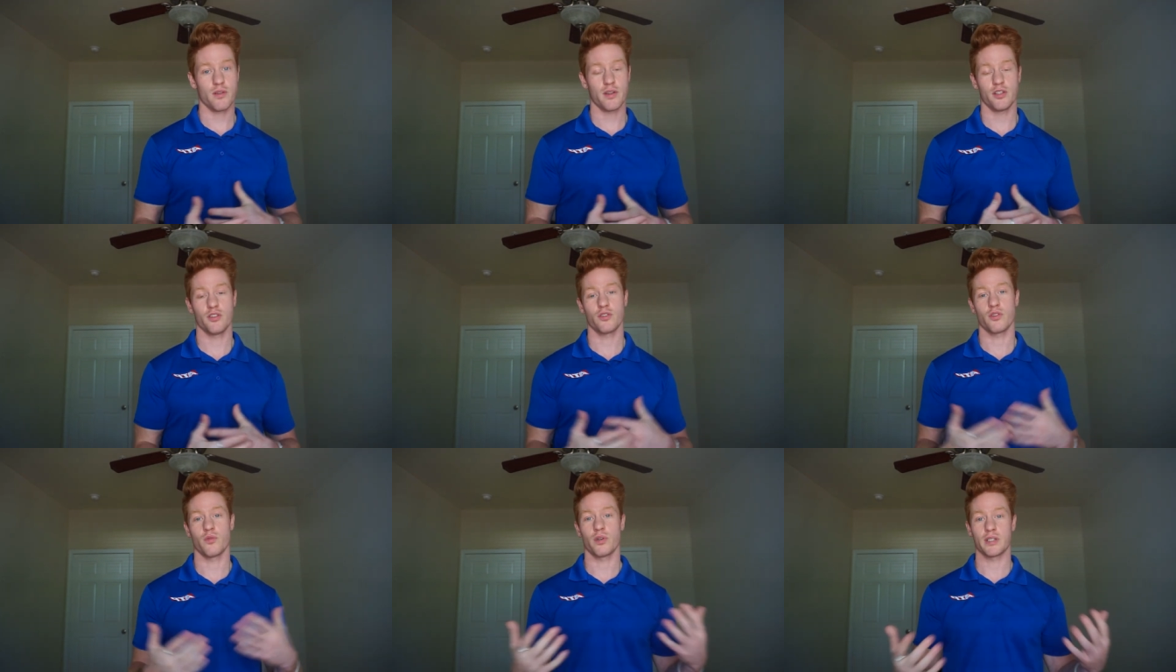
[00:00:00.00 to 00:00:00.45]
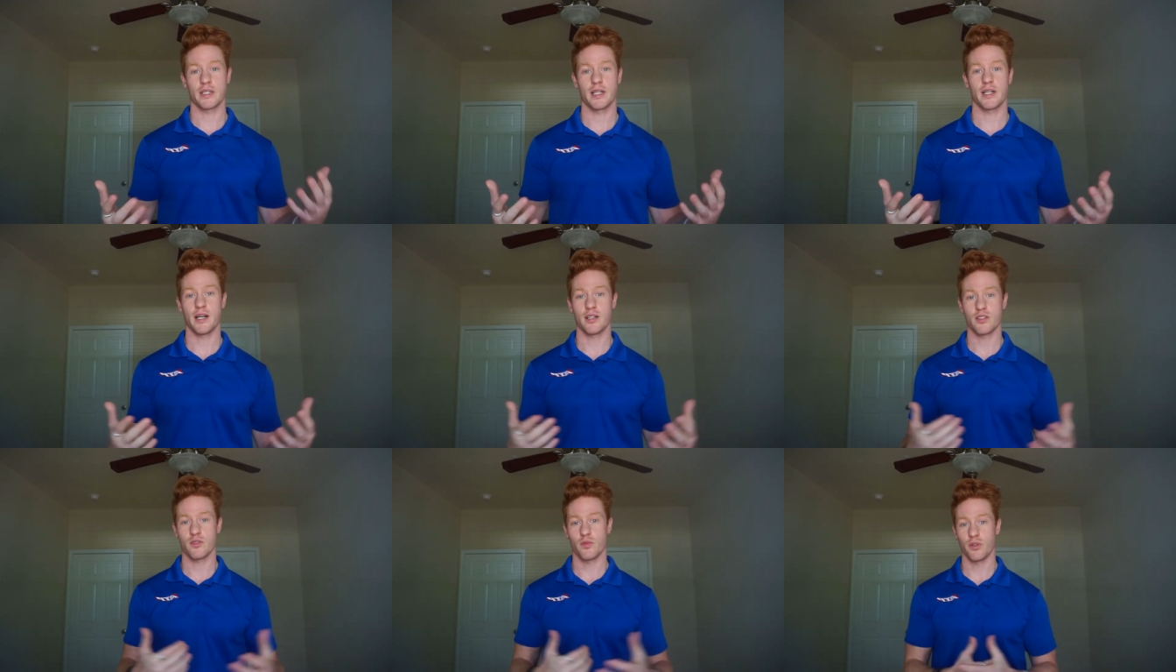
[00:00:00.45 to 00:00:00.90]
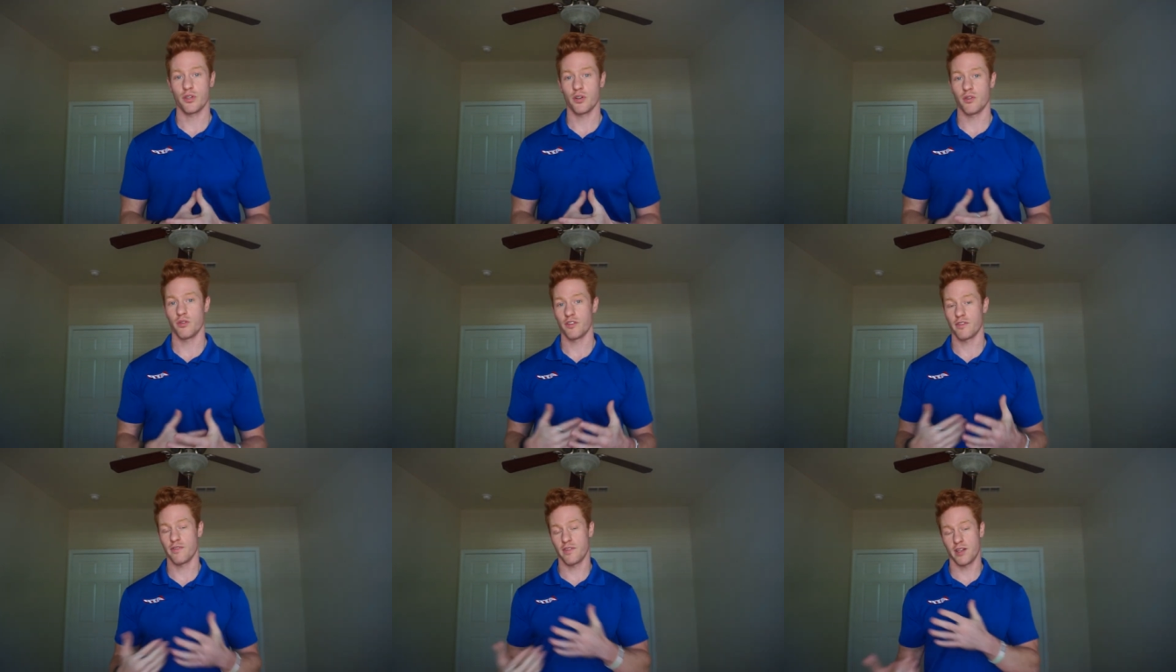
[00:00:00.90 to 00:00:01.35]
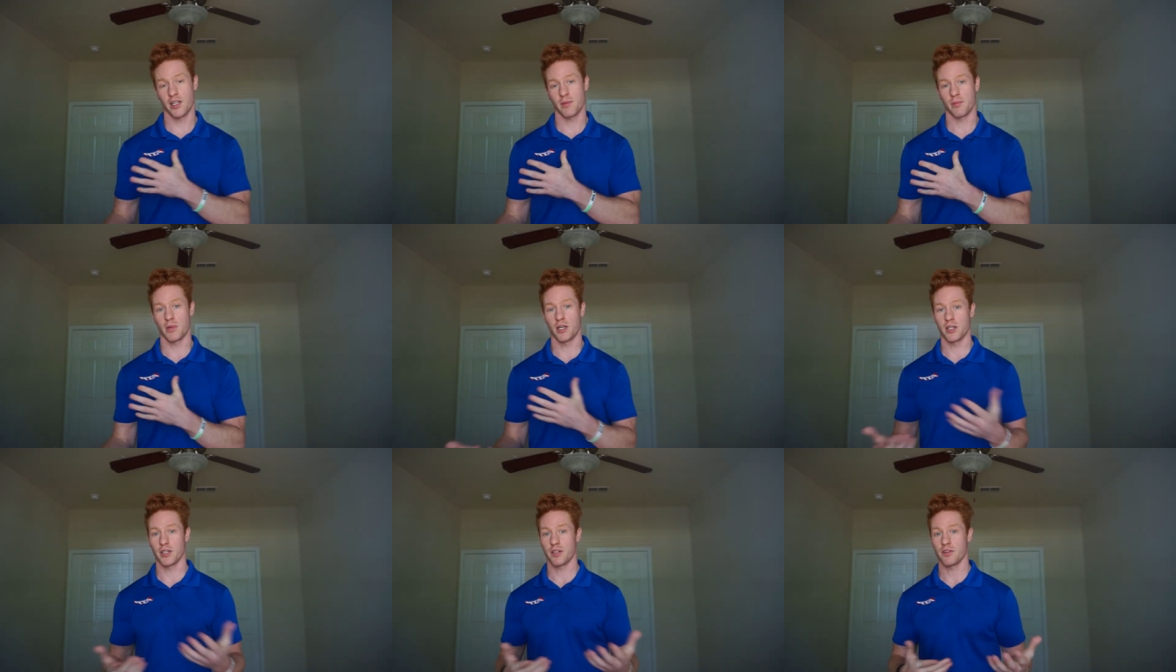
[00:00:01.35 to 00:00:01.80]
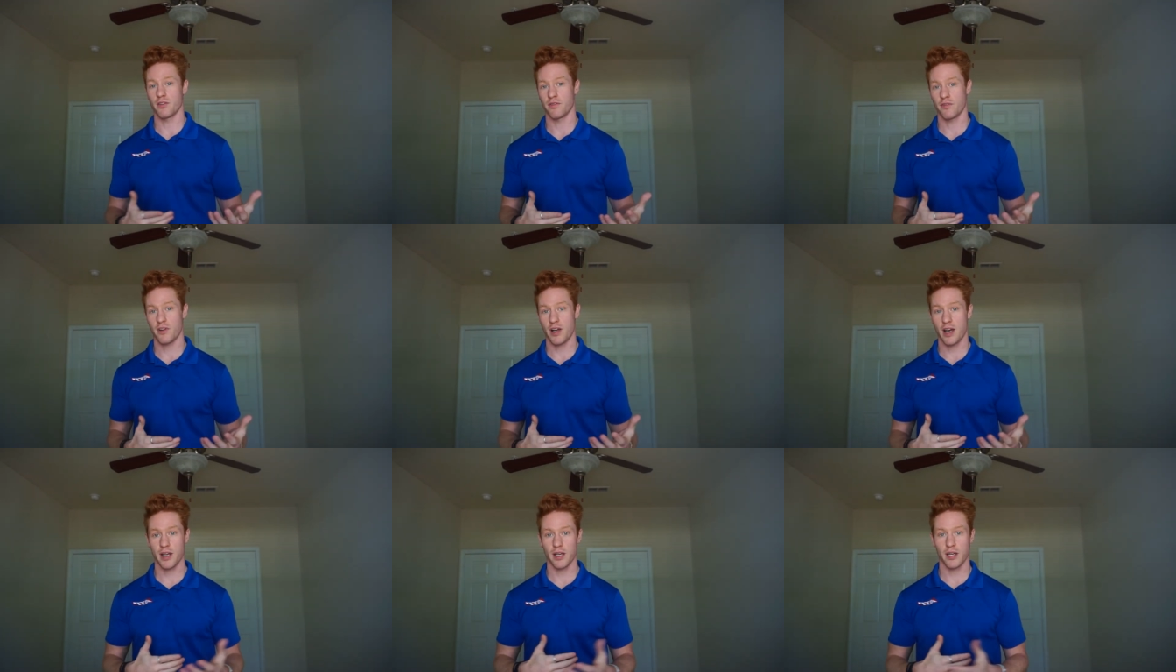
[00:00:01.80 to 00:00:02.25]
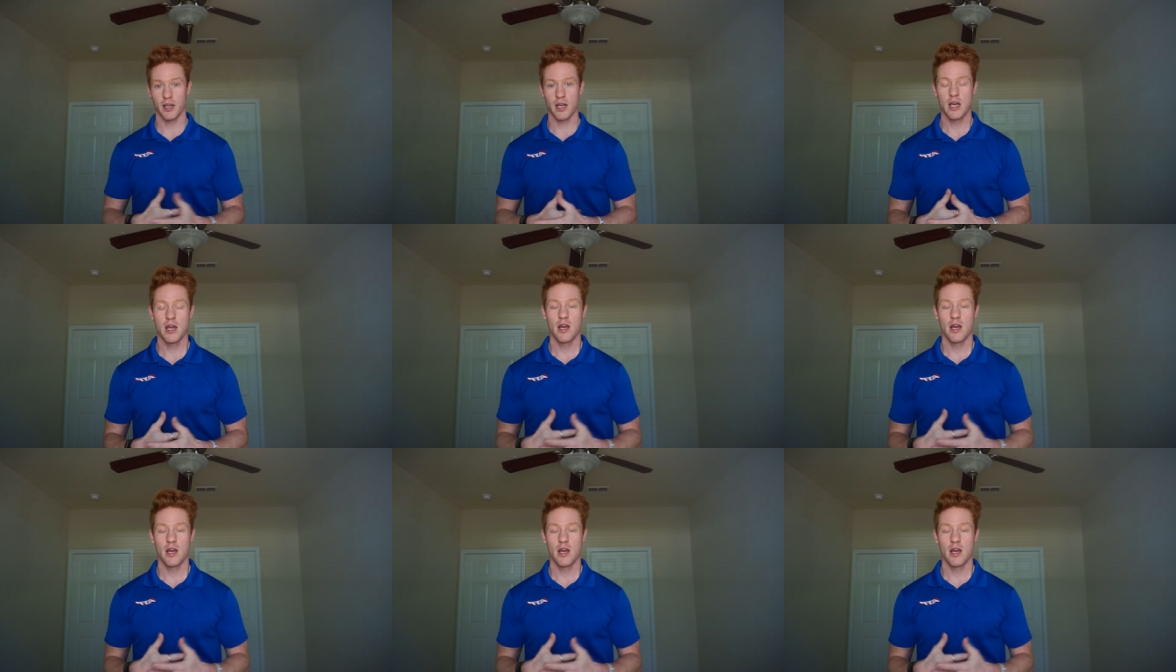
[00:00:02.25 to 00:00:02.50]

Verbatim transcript: then you can work that out to where you're only flying Monday through Friday.